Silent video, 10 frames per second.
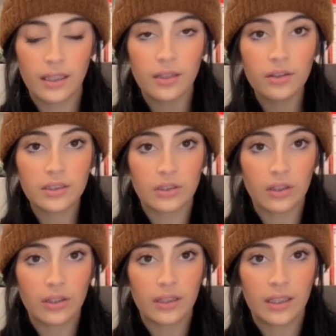it looks
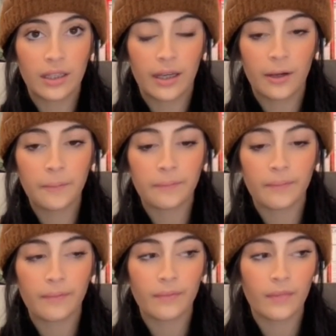good in there,
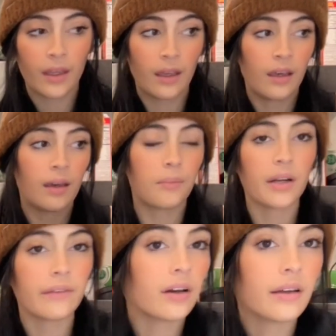but
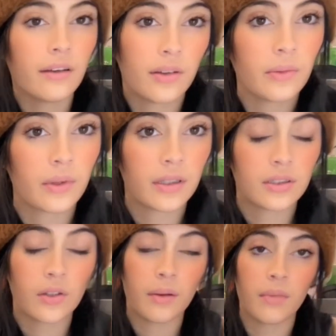I've got a new one,
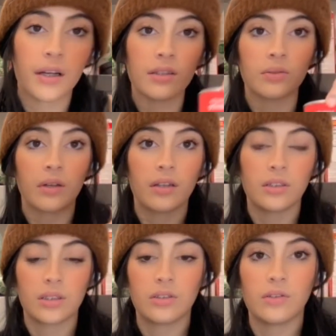so I might as well
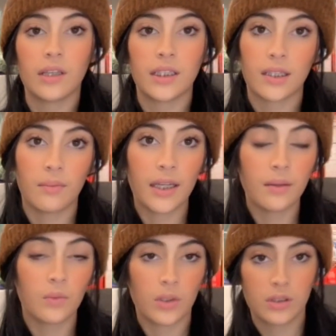just do this. I'm
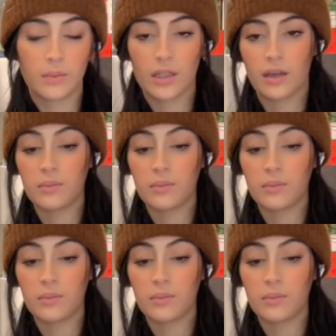making more tomato.